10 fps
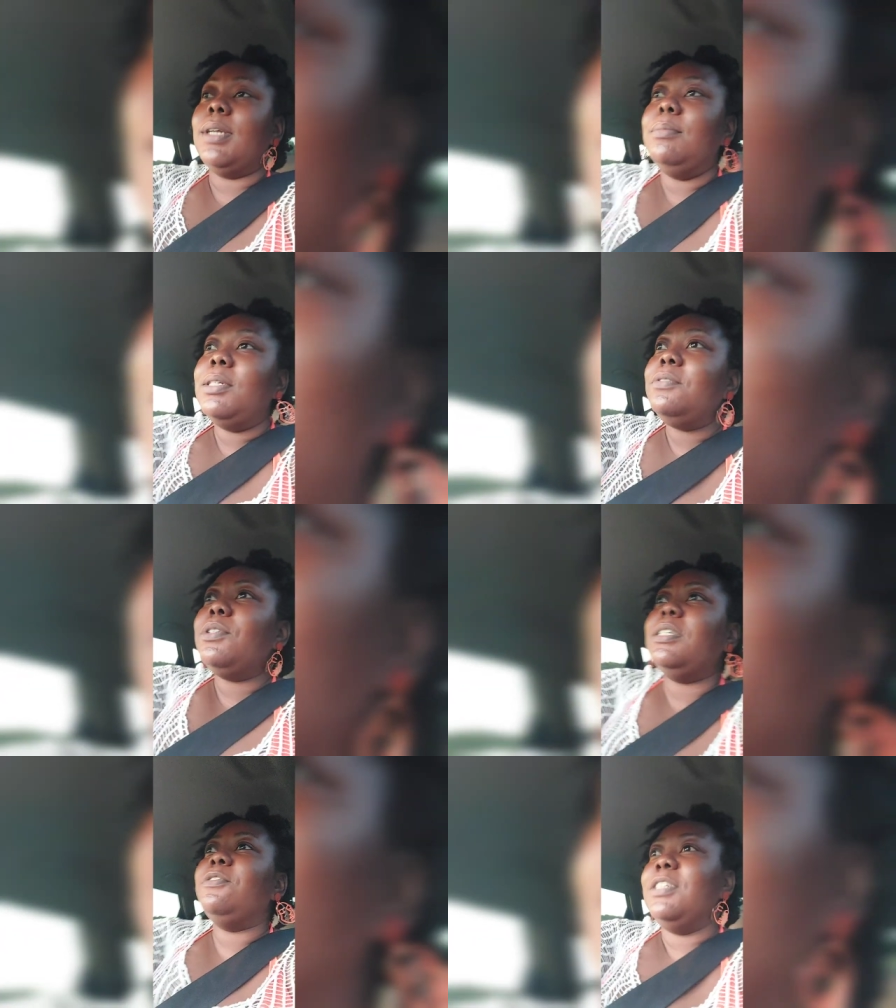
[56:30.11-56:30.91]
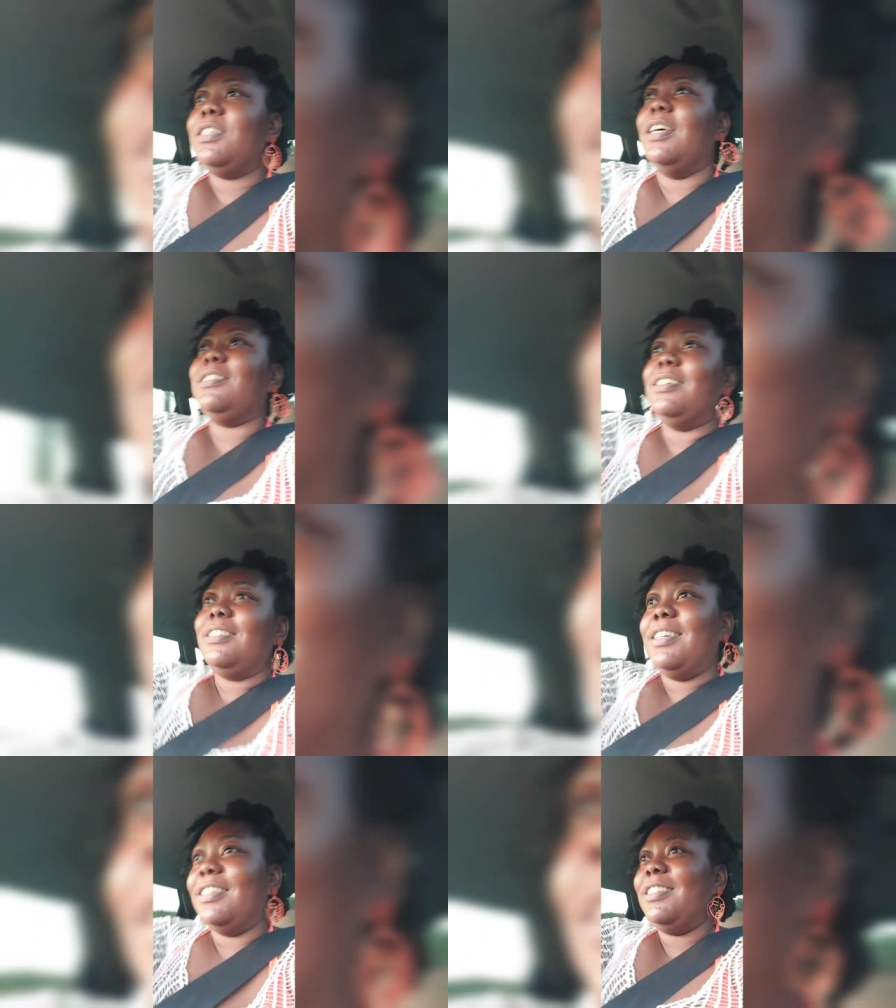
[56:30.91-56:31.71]
I'm not even going to finish that
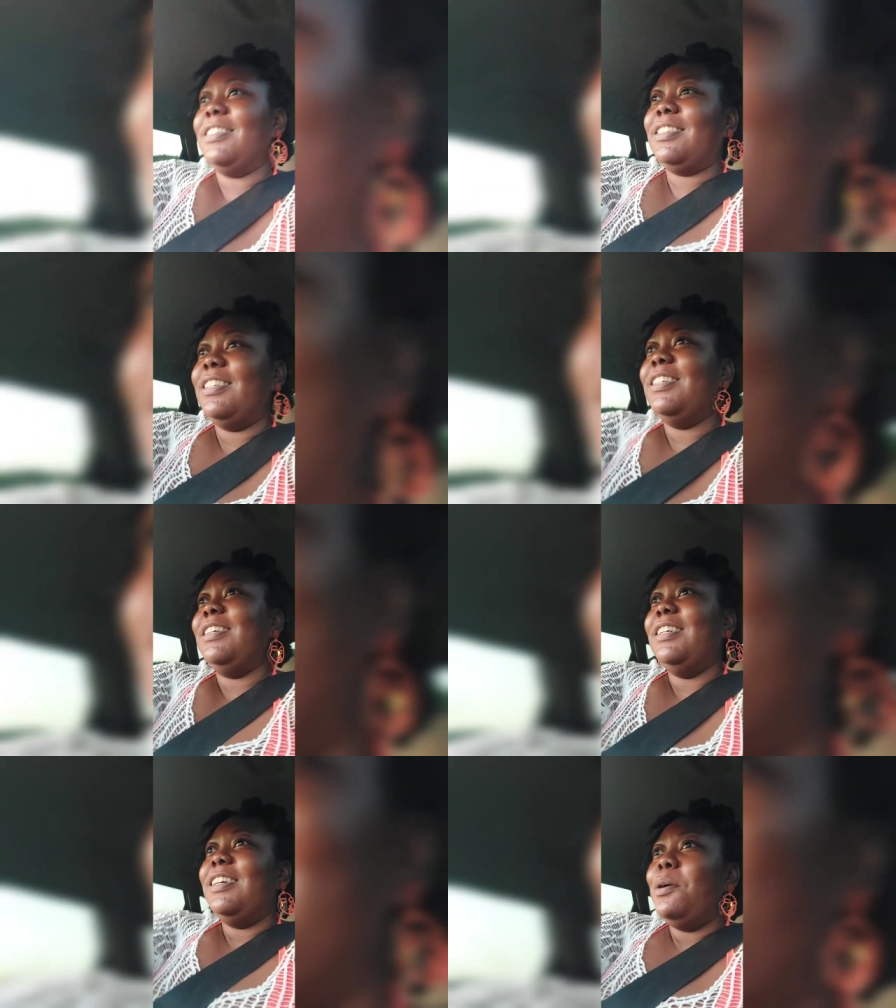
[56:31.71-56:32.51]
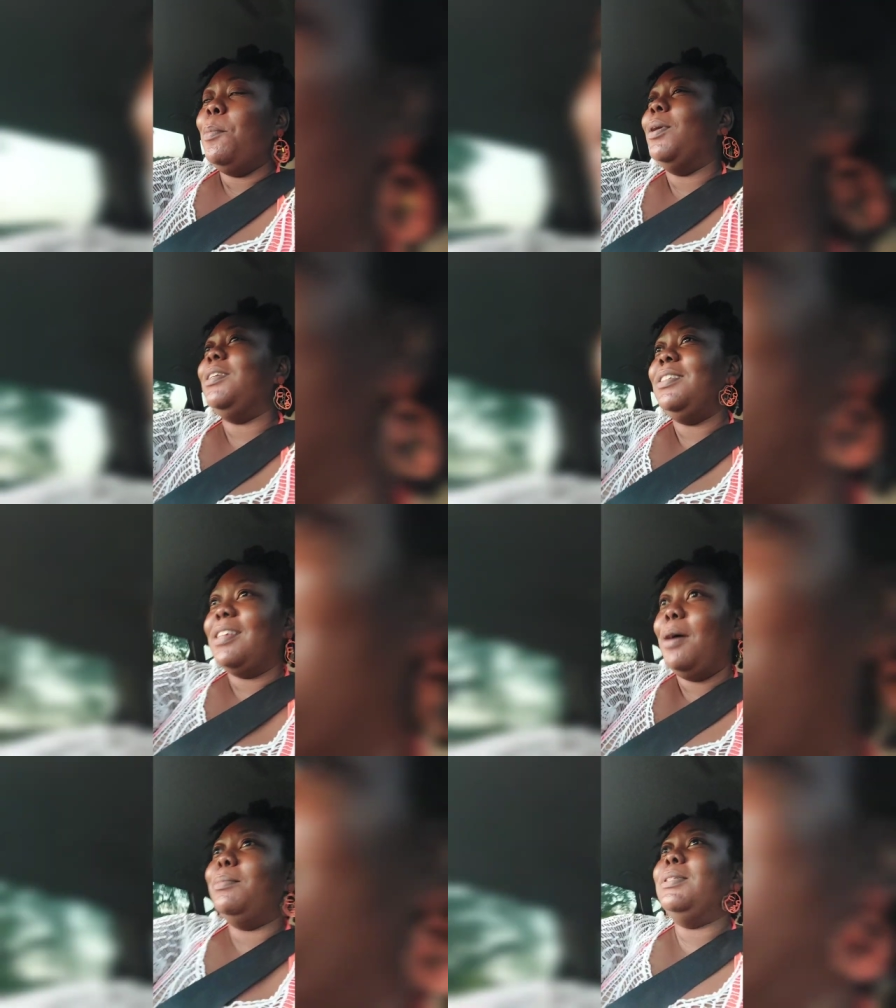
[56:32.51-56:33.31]
sentence. But this
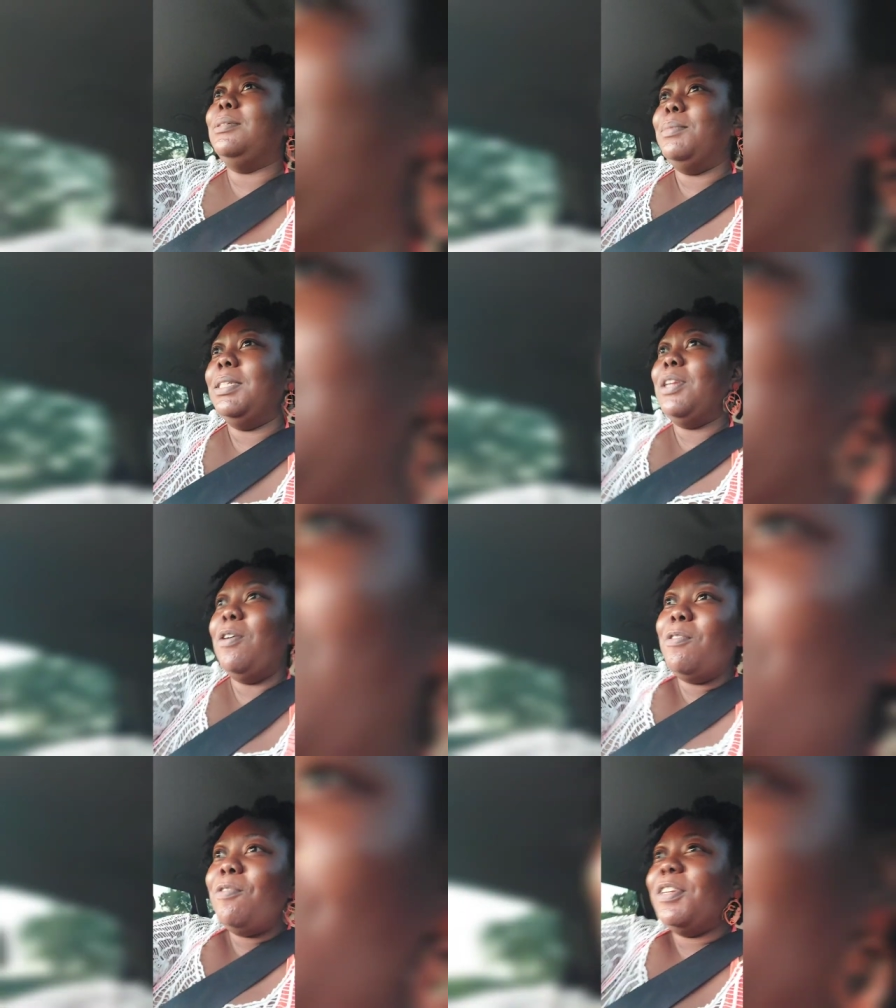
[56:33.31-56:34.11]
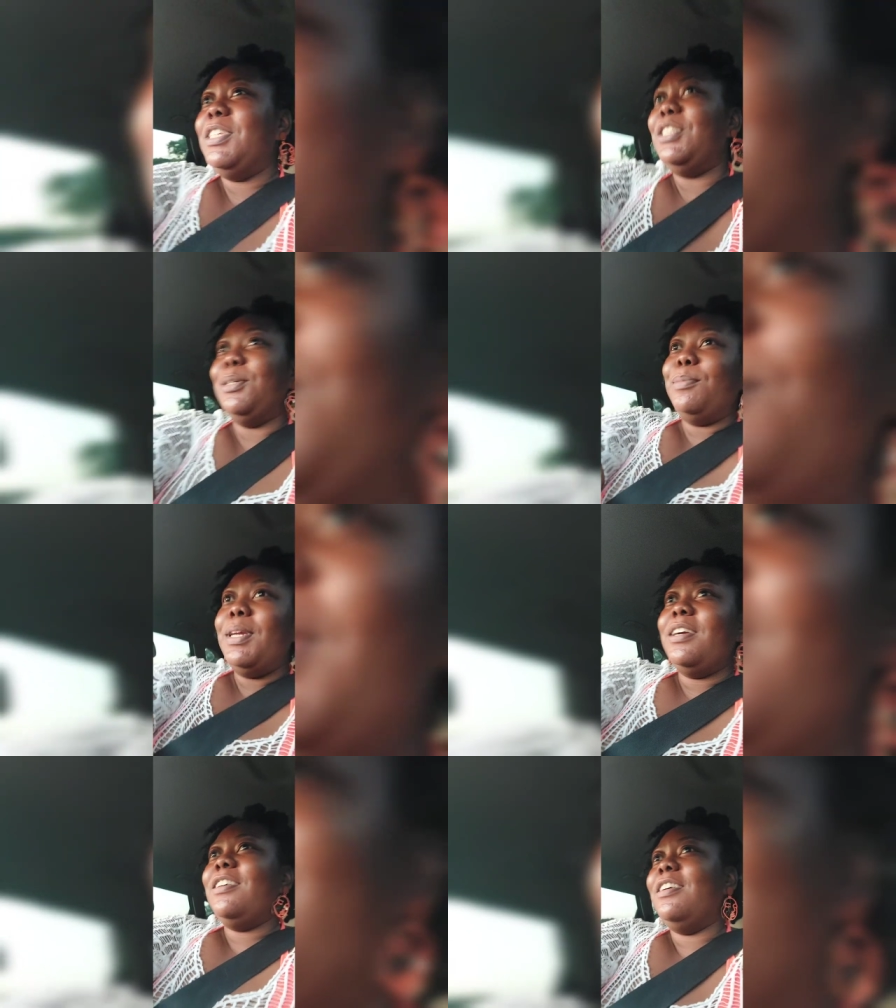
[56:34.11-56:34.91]
happened to me enough in
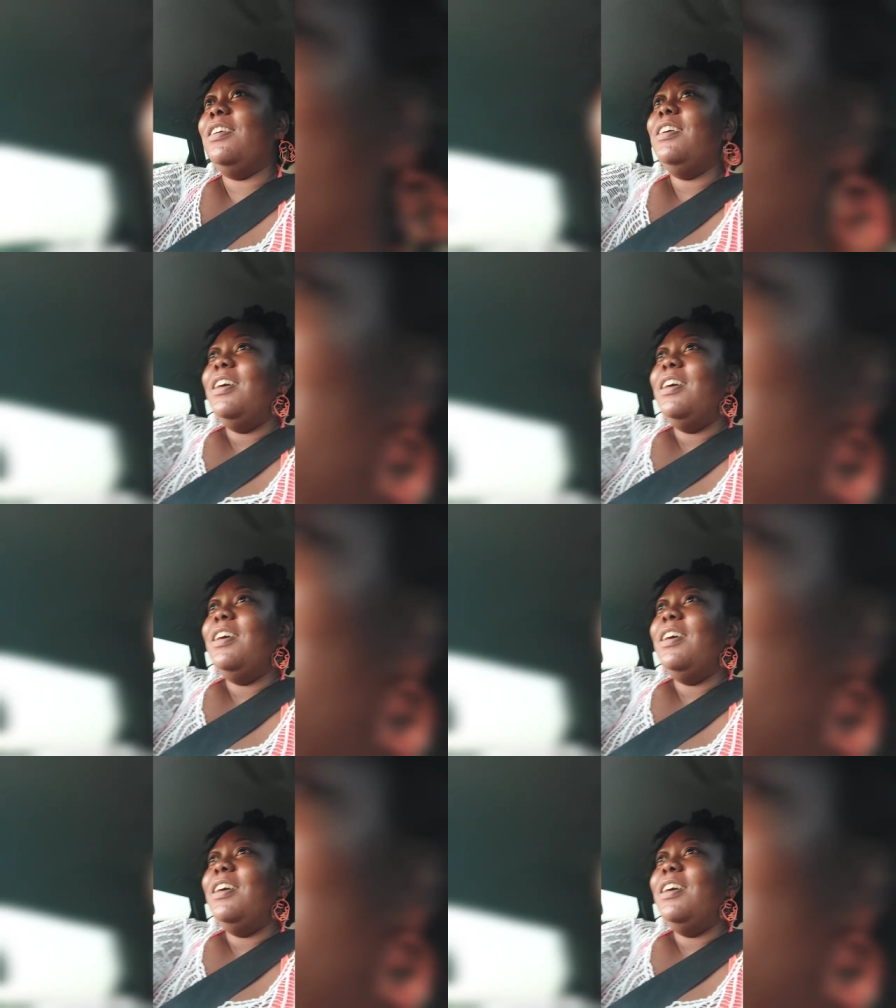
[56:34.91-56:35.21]
Jamaica.